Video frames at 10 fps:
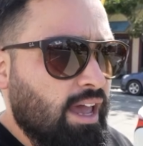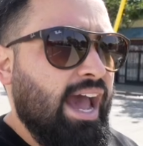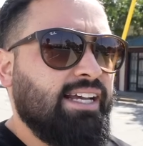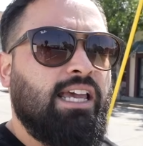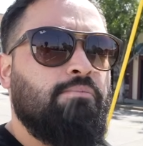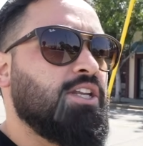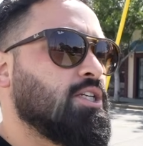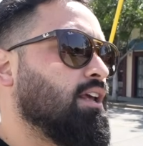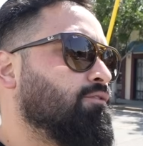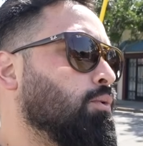As I
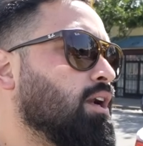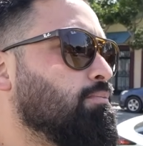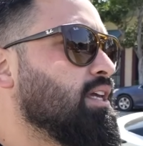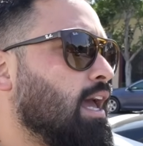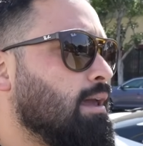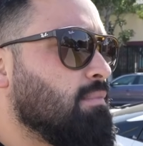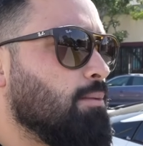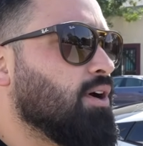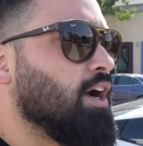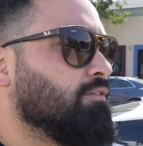mentioned, if you want to be a
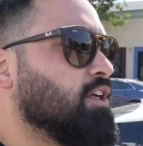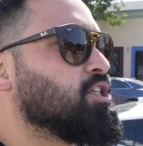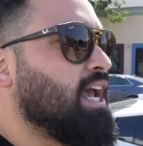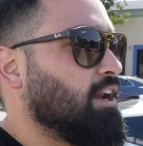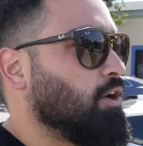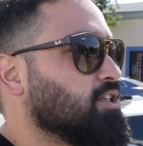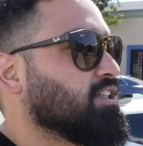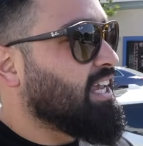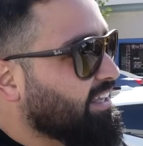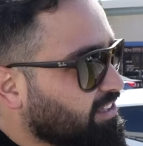member of the channel,
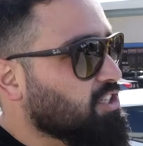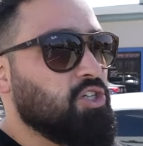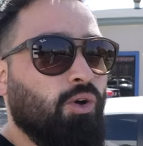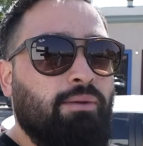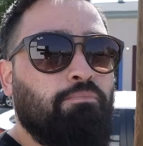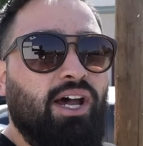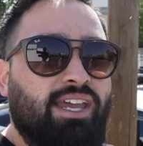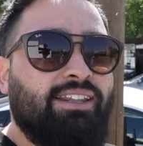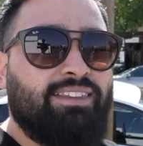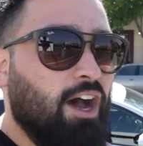just hit the join
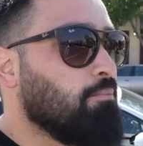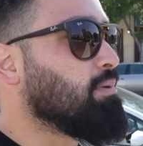button down